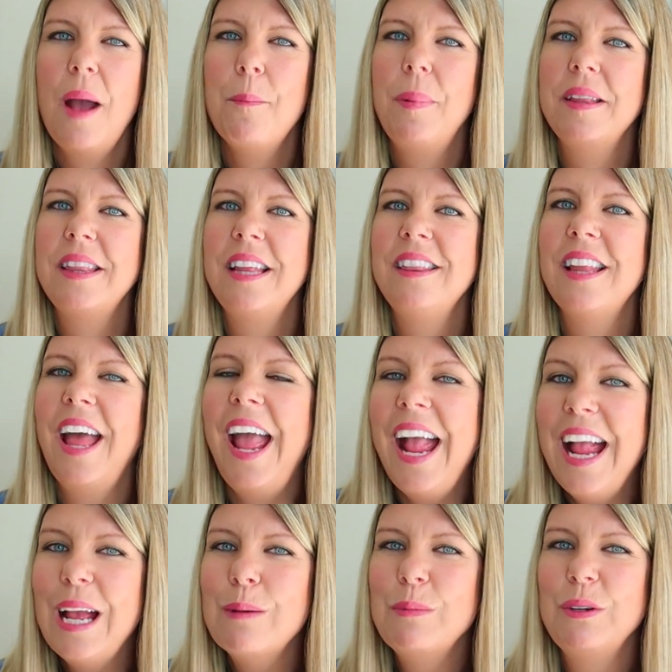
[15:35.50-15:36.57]
But then the
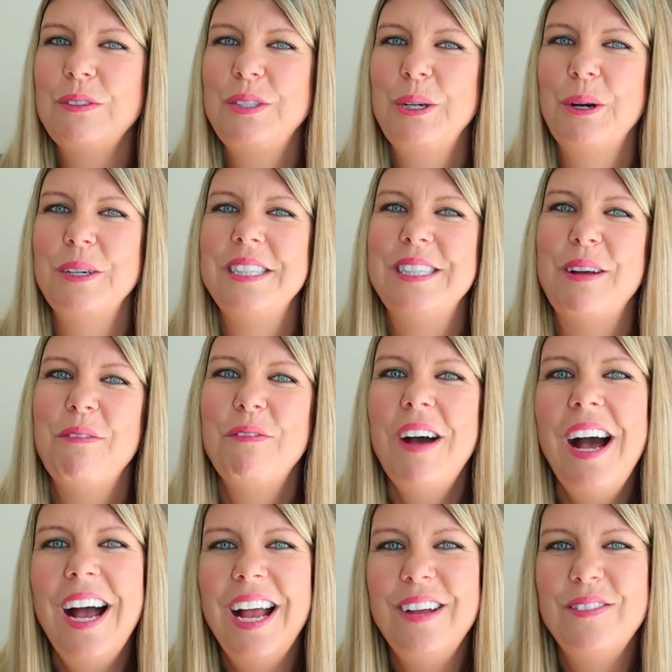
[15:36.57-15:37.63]
8 moves towards the
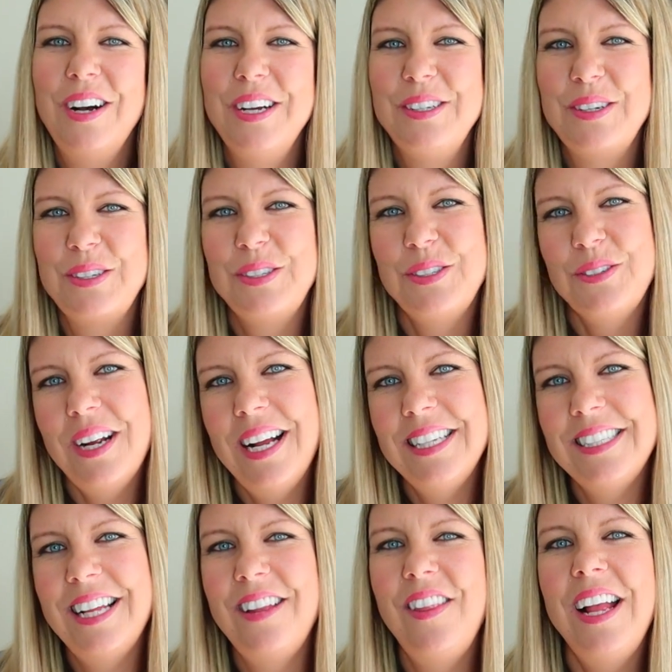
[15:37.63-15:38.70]
5 under
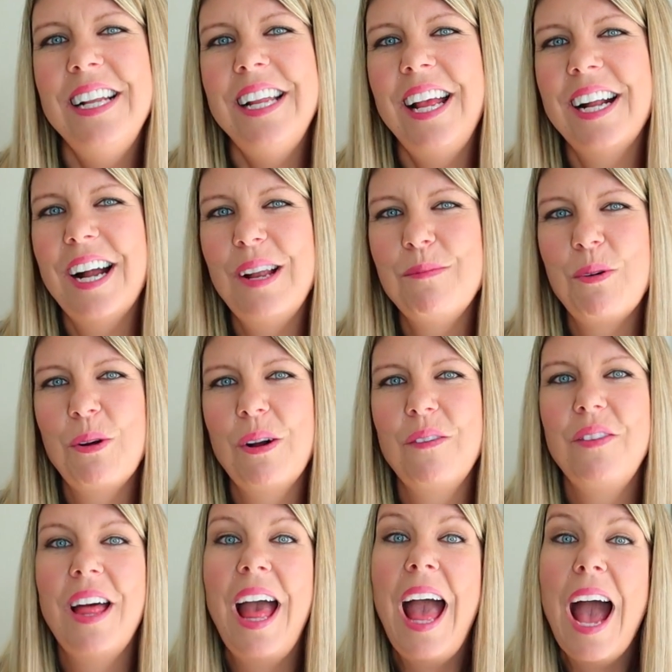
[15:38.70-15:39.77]
stress, and they take on more of
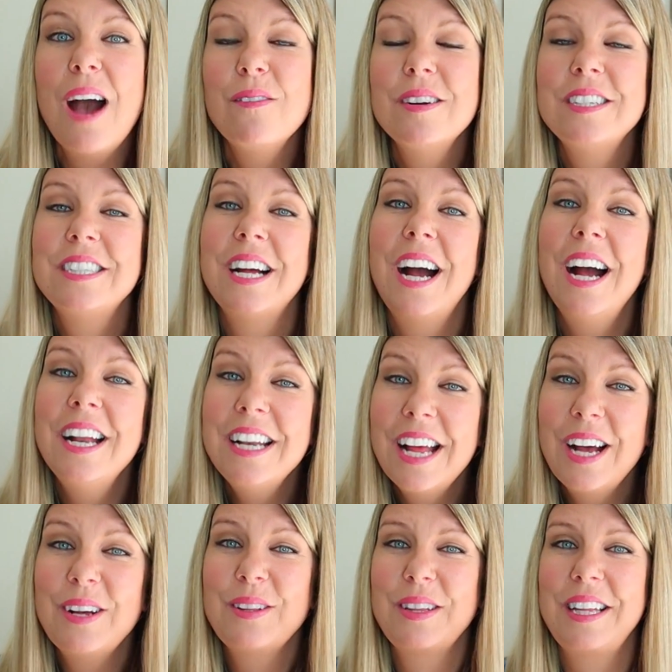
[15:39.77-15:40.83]
the average
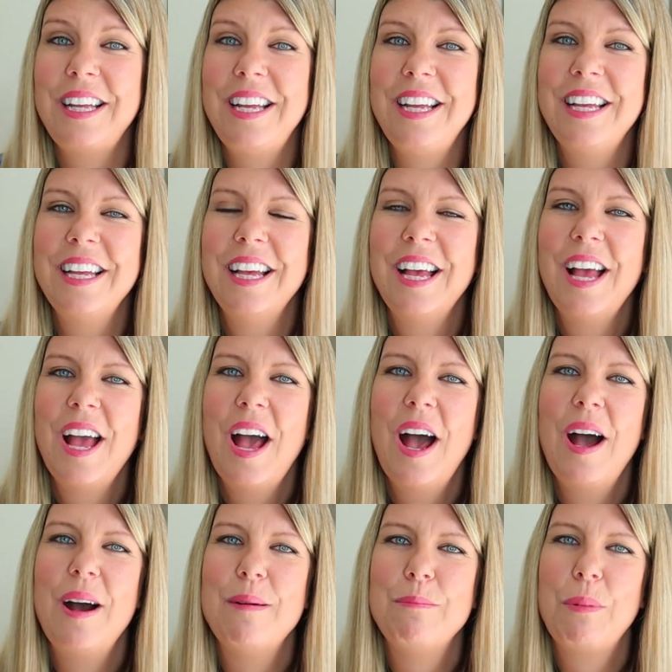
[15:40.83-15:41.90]
unhealthy
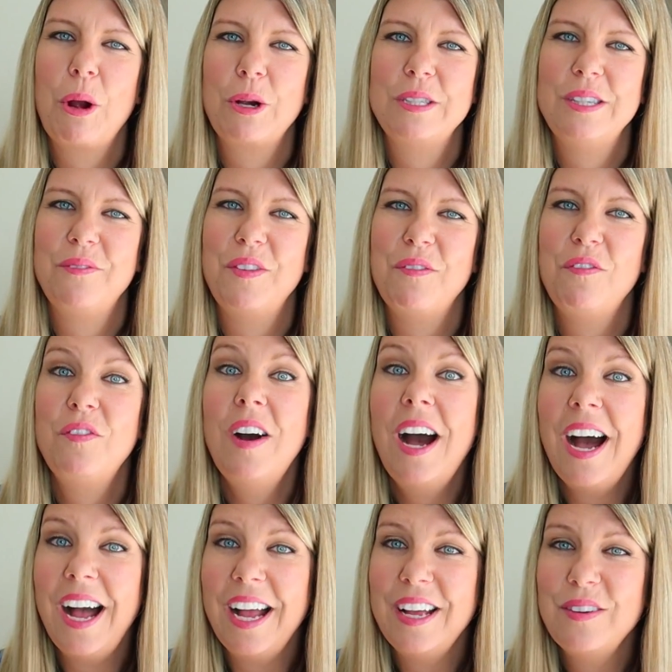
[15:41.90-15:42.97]
parts of the
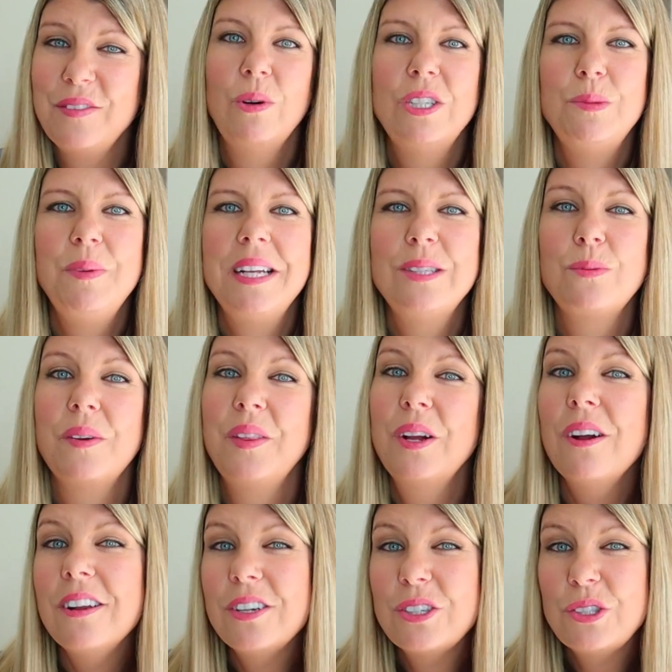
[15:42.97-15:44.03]
5, which means when
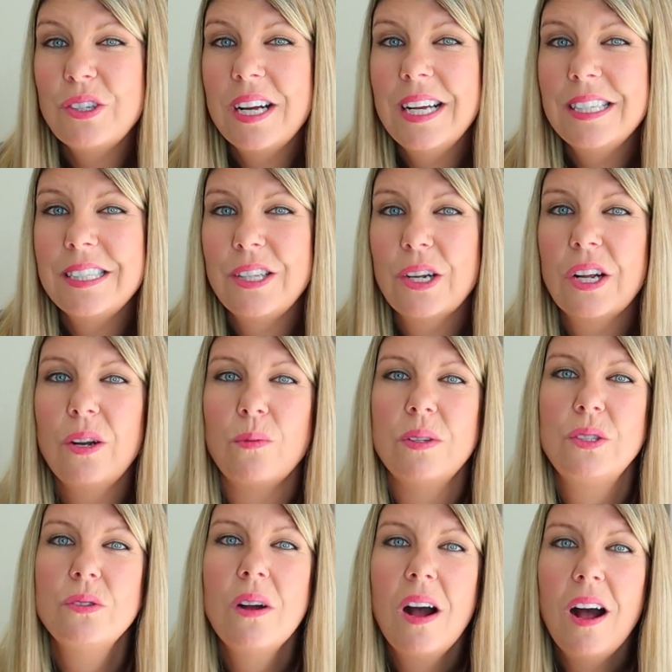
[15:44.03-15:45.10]
they're under stress, they're going to
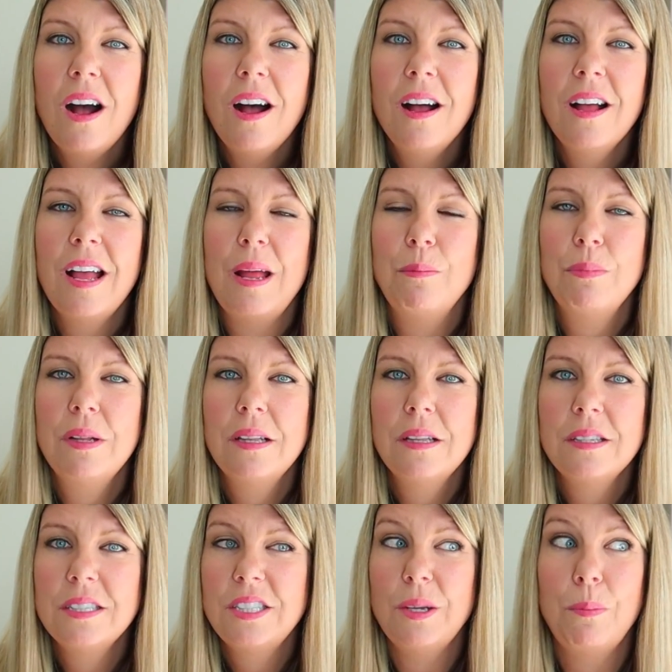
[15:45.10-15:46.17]
withdraw and
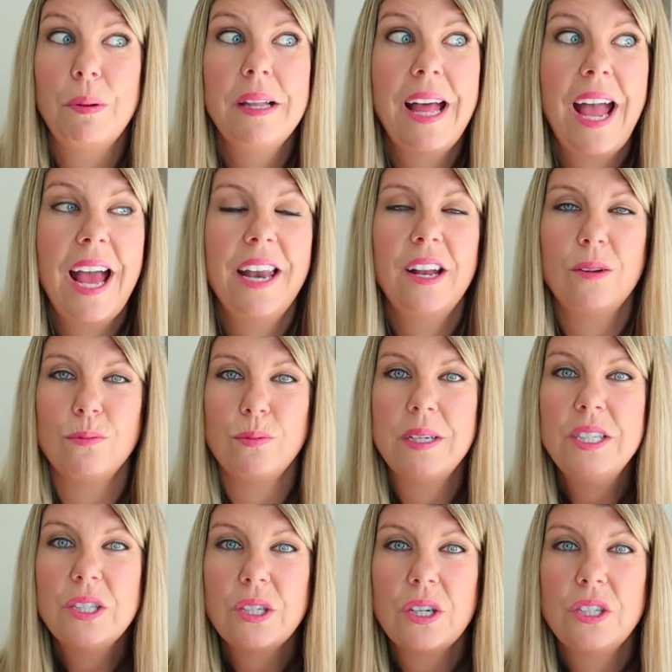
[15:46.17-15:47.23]
to plan and
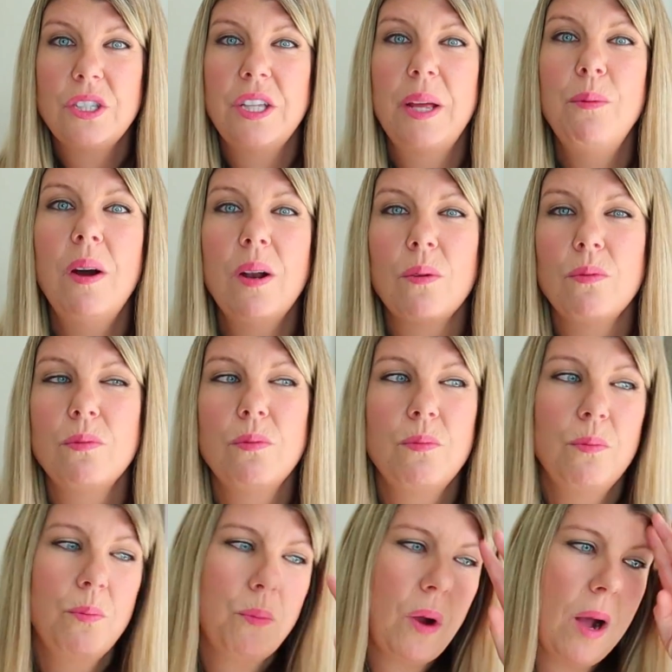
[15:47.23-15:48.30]
research. They want to
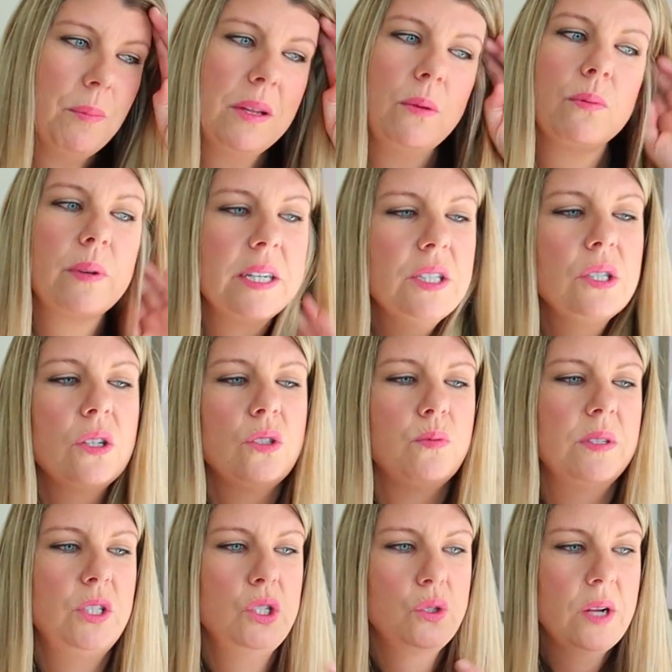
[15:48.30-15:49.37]
probably research
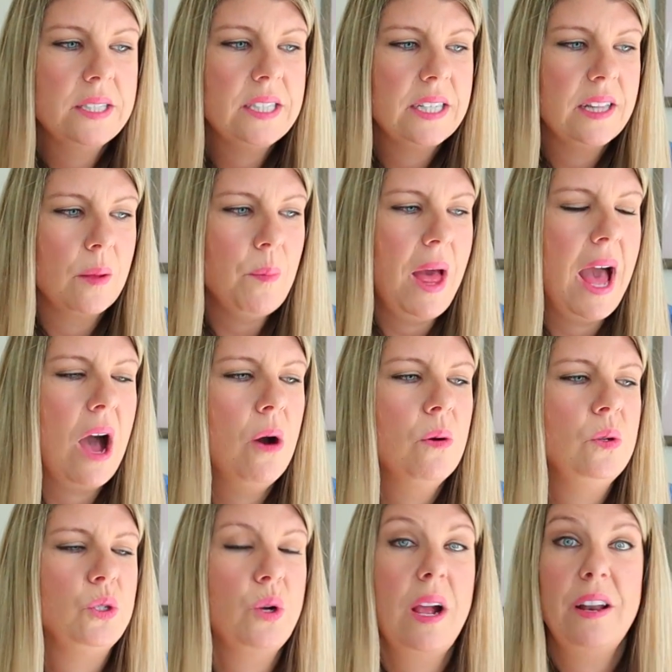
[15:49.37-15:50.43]
what's stressing them out
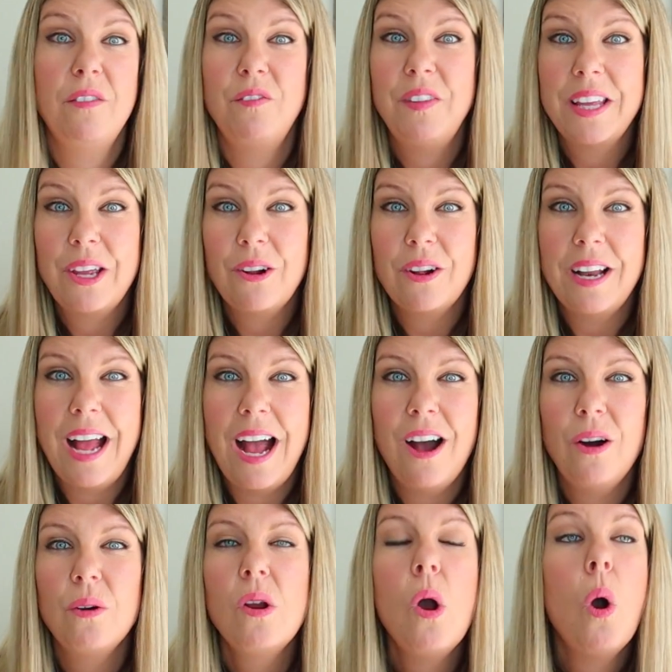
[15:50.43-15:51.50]
and try to figure it
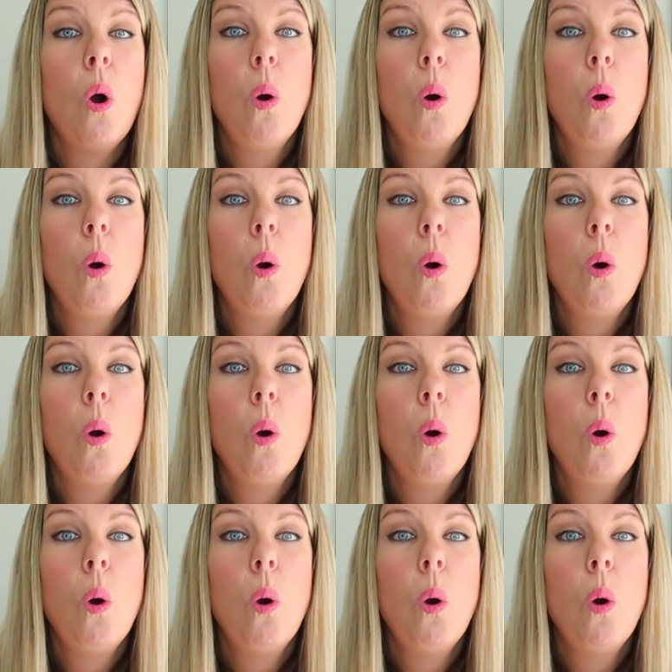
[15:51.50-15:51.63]
out.